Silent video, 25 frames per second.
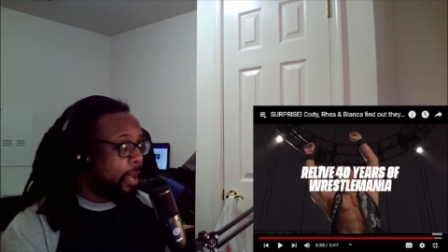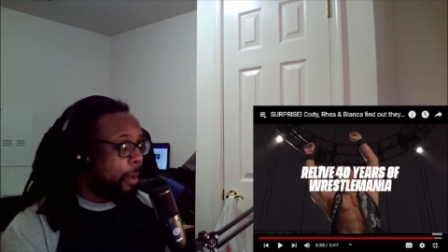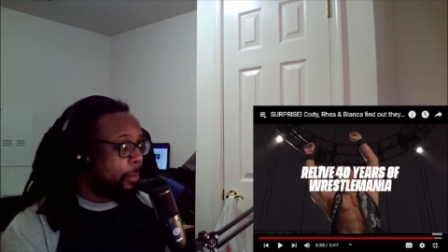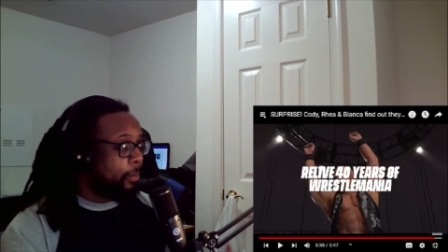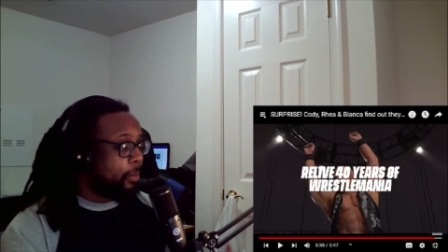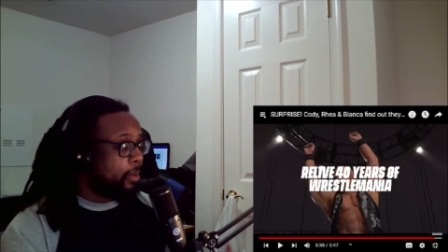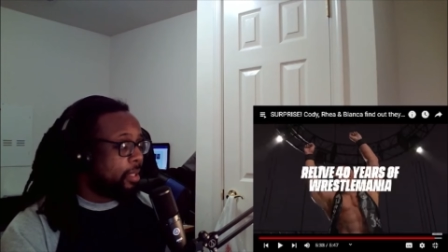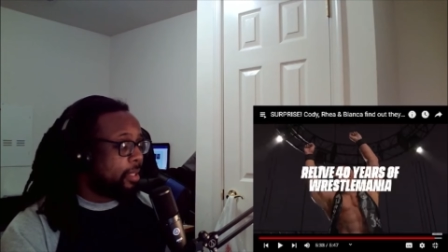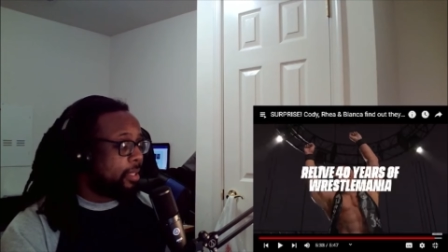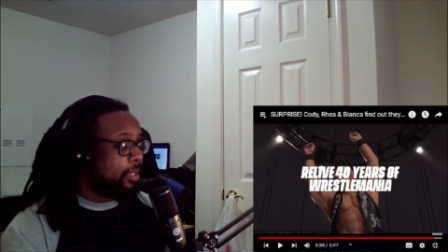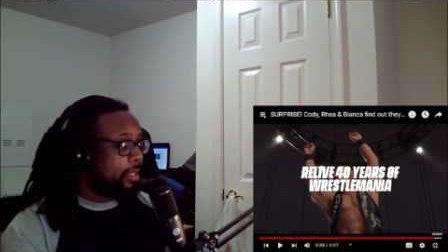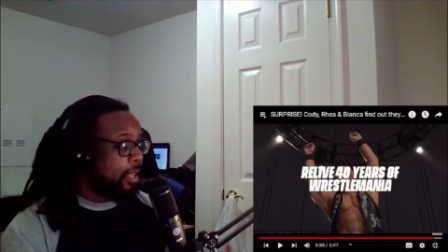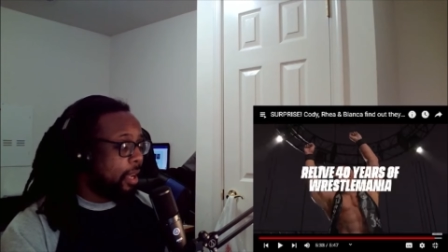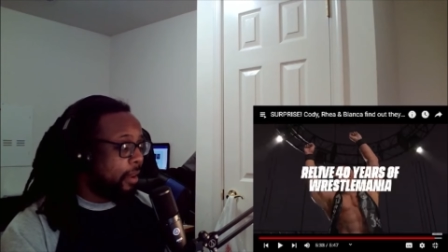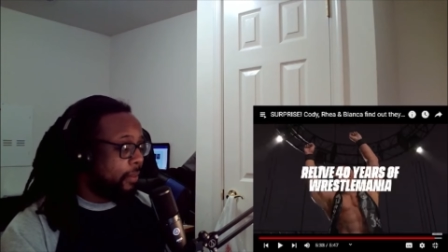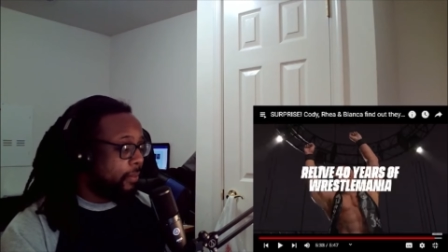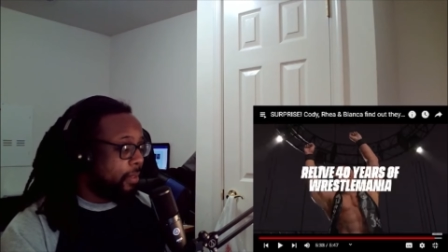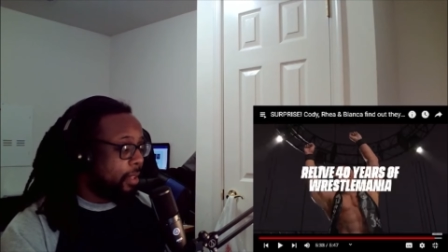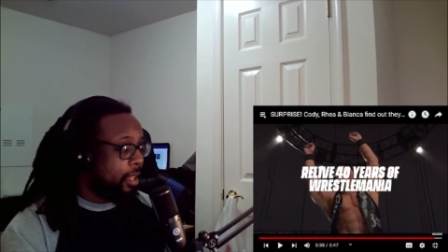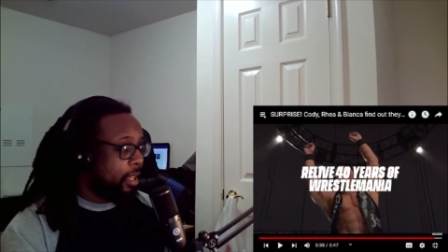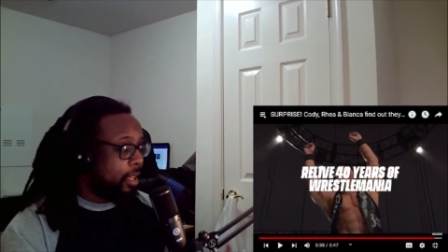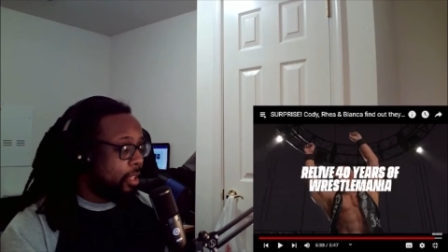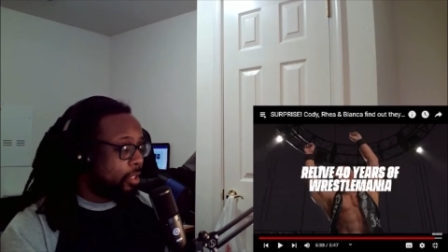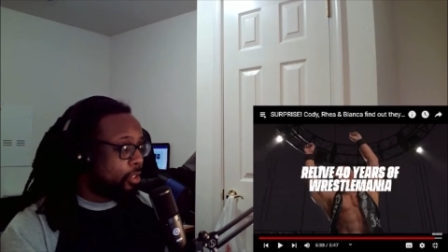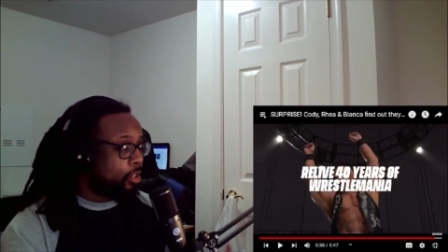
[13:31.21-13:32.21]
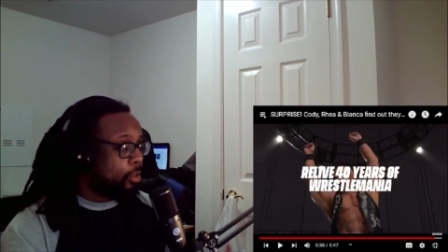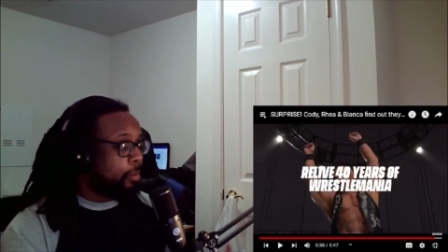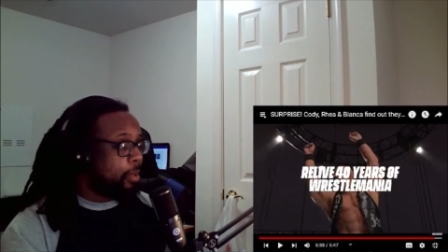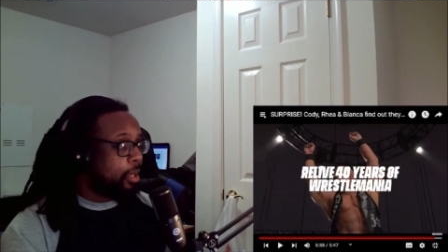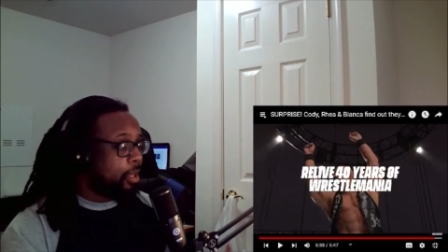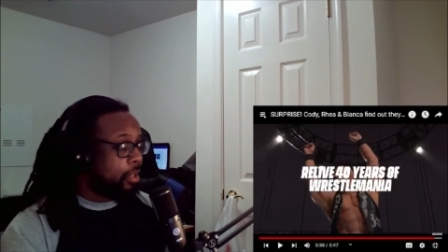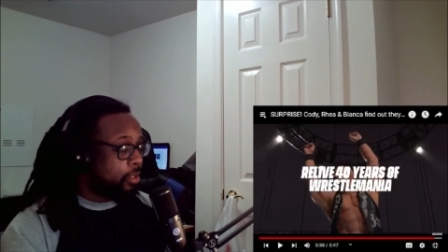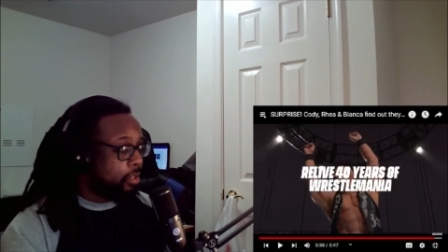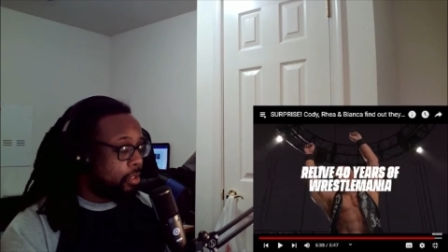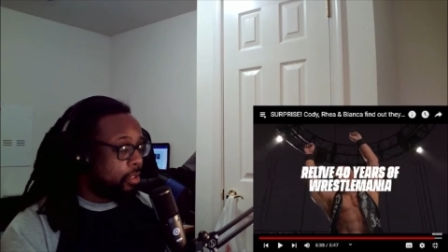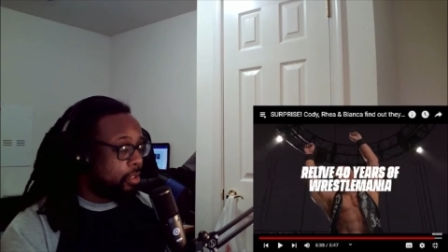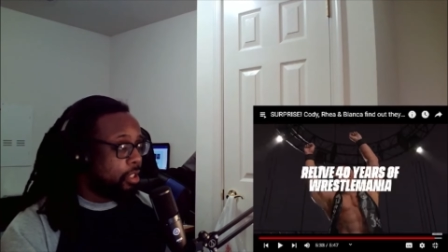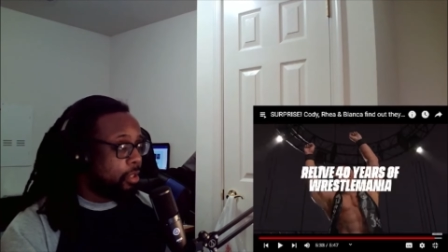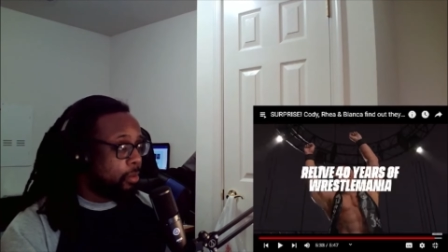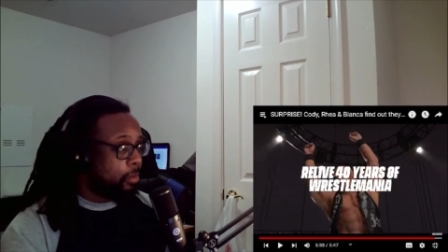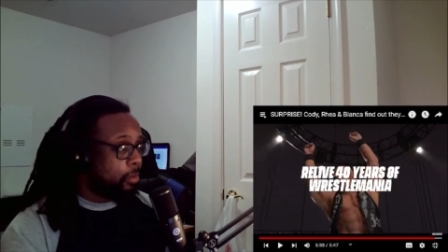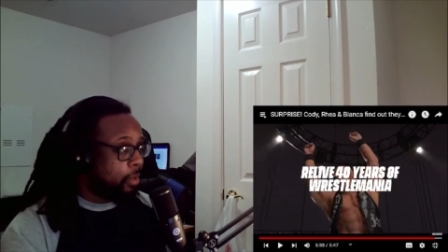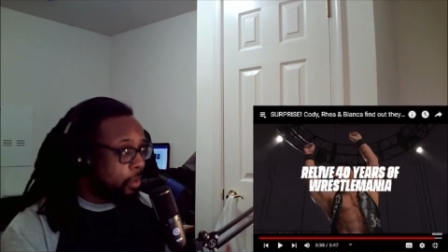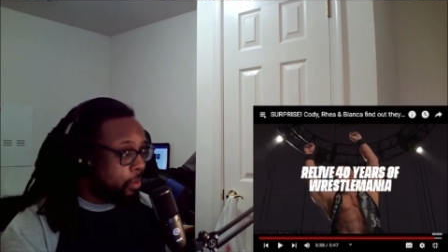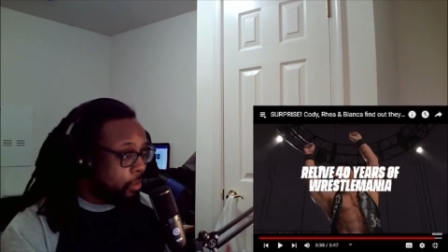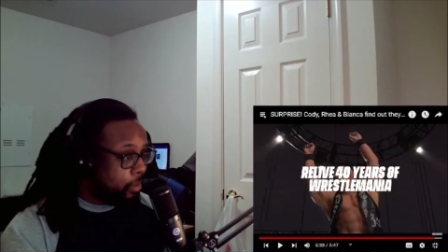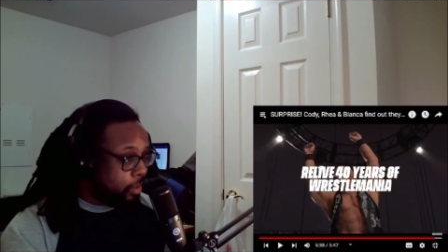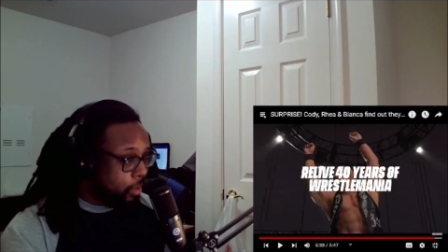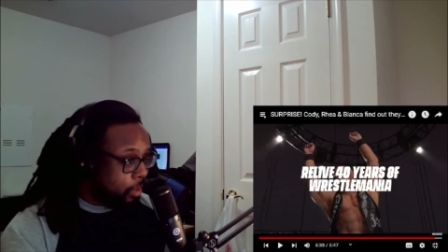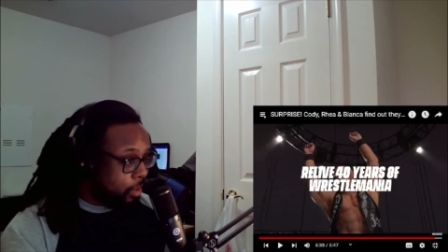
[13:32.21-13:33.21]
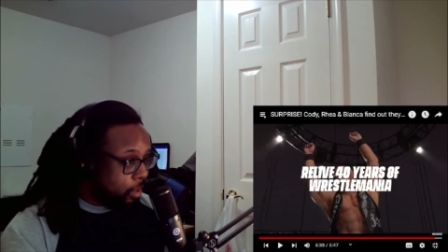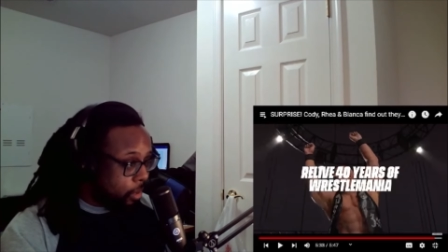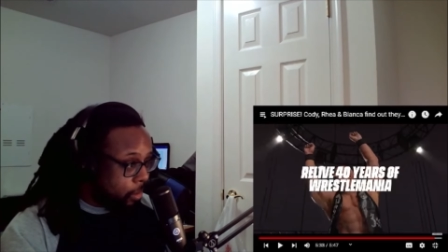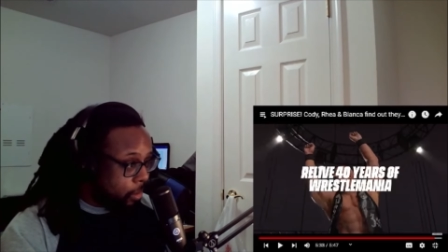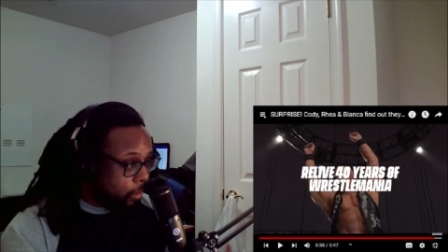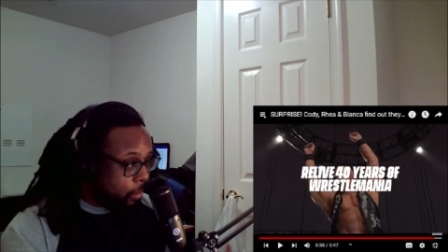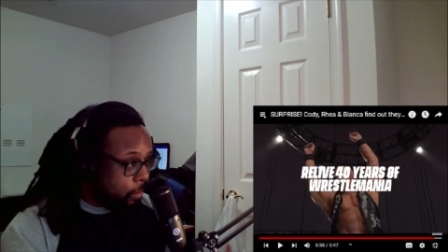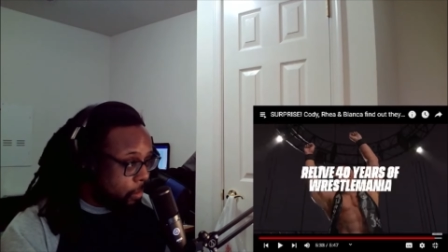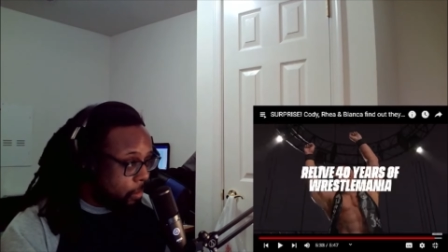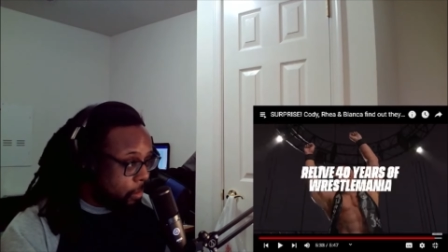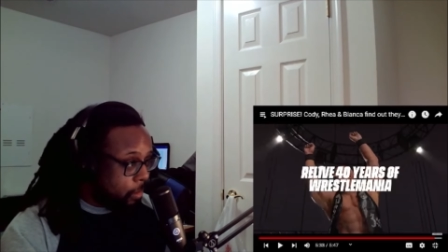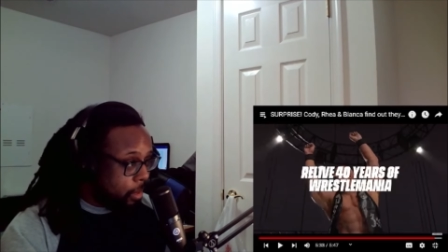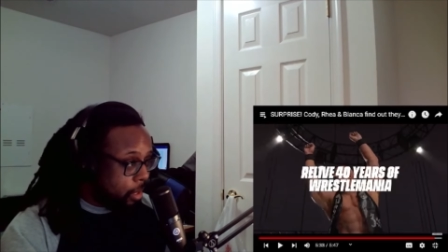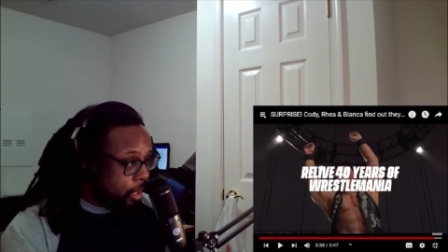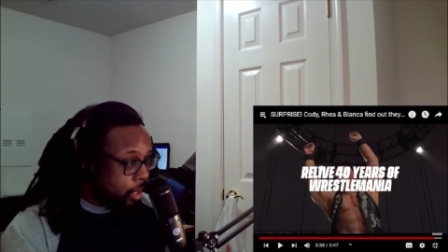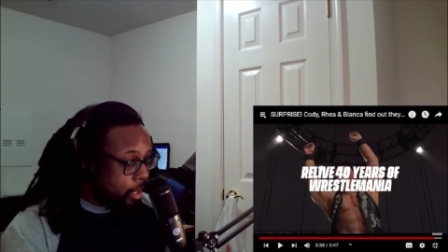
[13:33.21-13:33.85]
happen with Seth, it's gonna be interesting as well too.